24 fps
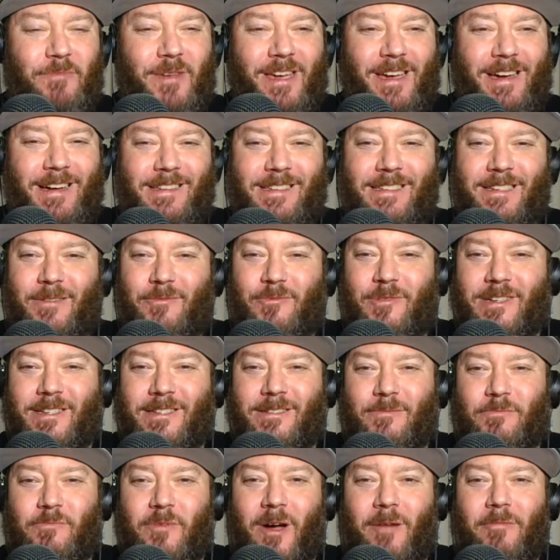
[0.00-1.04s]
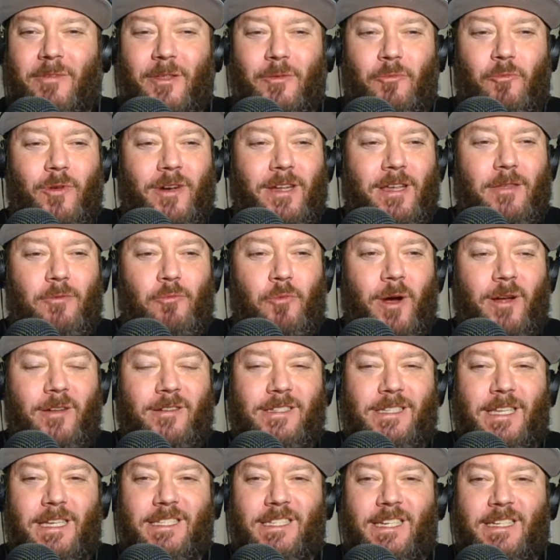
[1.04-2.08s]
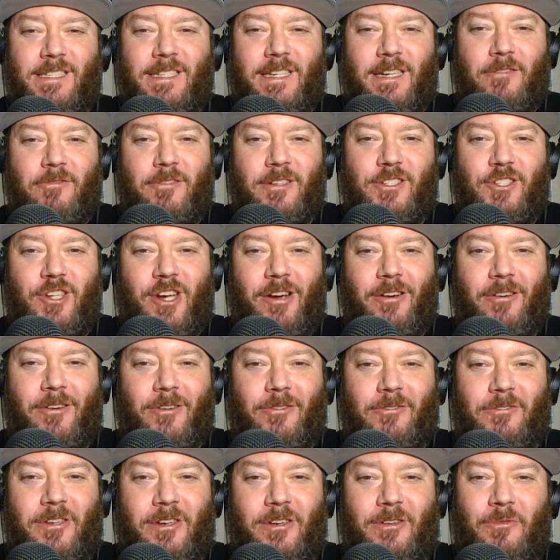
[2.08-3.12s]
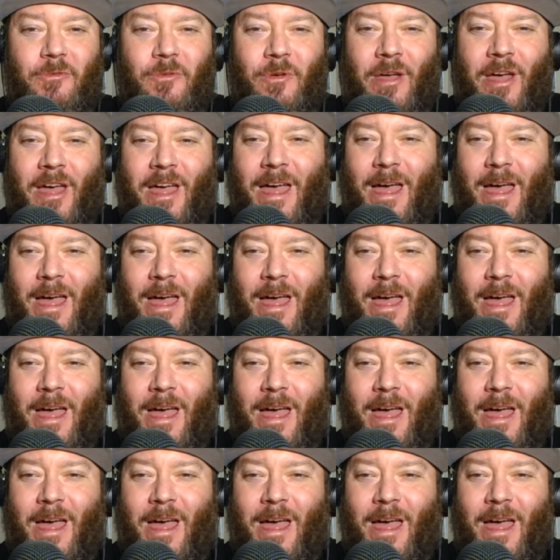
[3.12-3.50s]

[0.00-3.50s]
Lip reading: because it was probably one of the weirdest things I've seen Chris Jericho do.